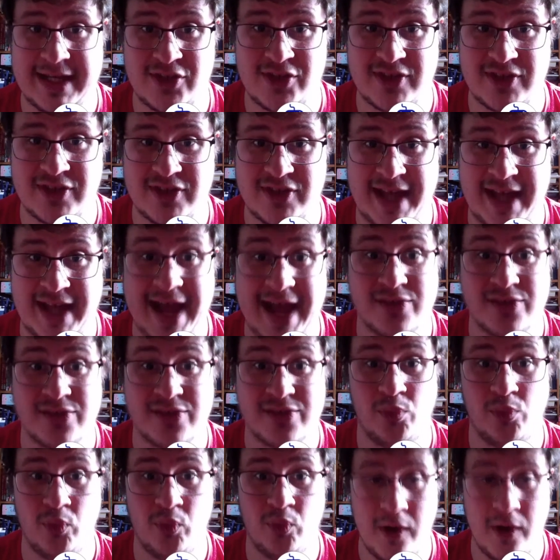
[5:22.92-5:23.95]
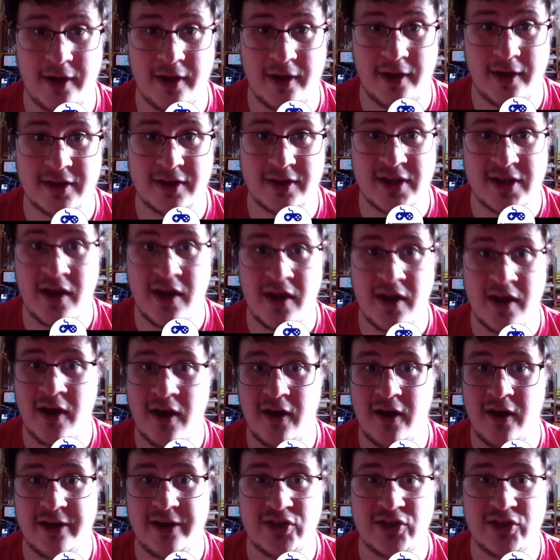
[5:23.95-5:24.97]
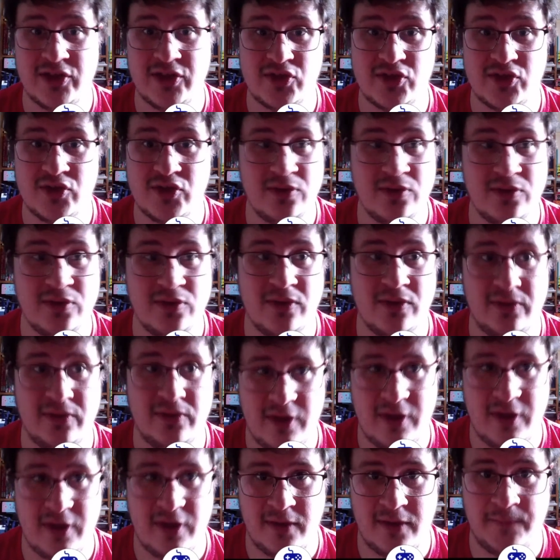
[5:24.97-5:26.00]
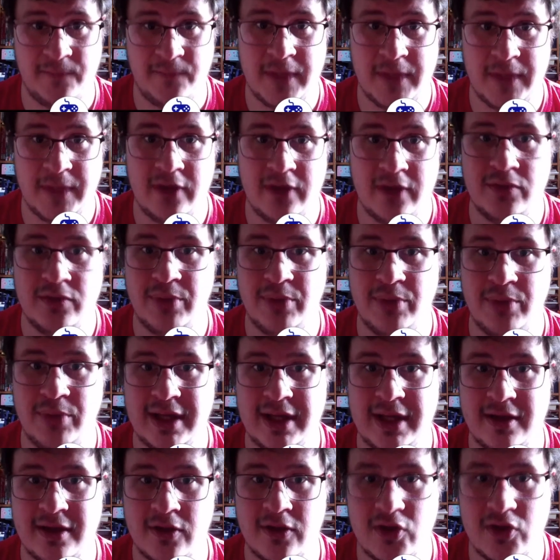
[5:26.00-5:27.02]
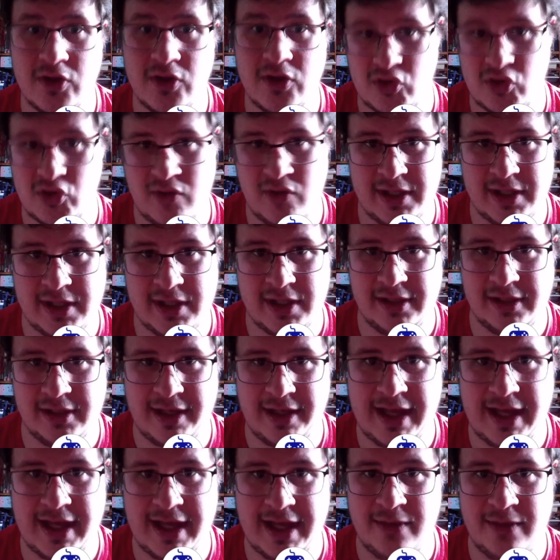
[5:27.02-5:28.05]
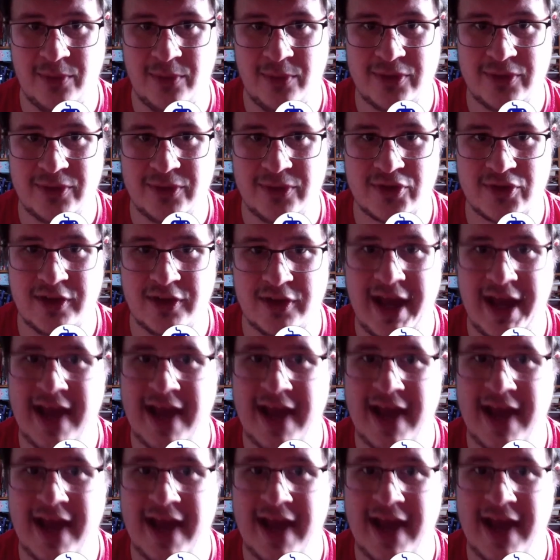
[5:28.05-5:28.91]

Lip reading: that it hasn't worked, I just do not know. You bring in a good striker like Callum Wilson and you